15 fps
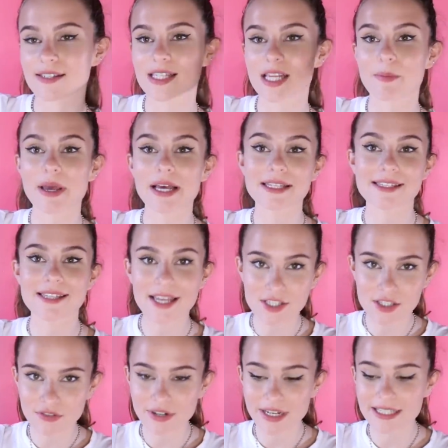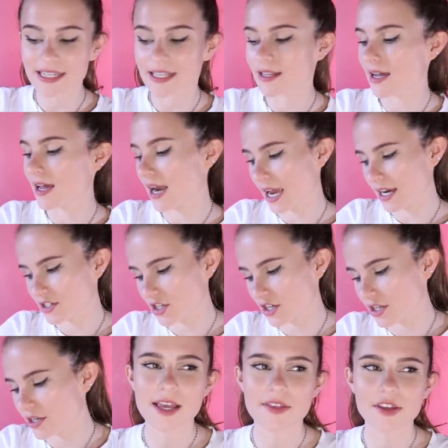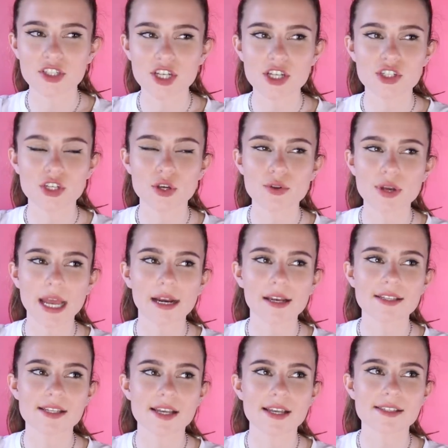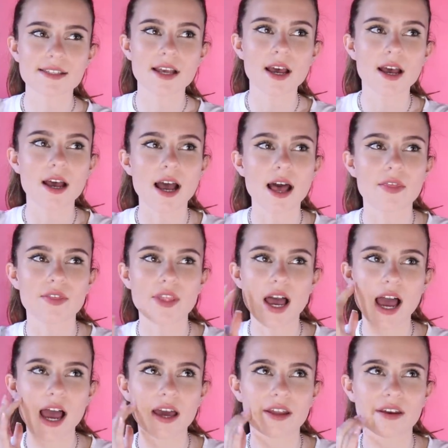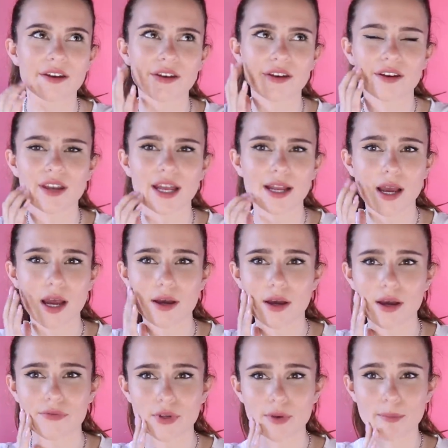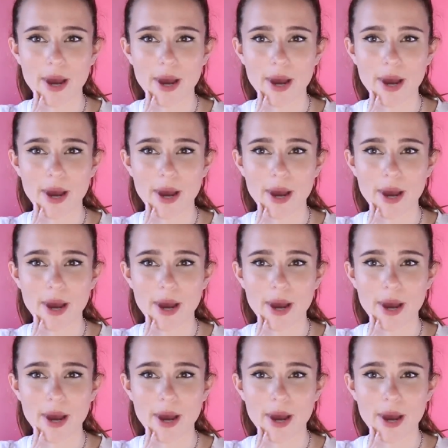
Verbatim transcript: some accessories in the collection. I think she had two necklaces and then like a few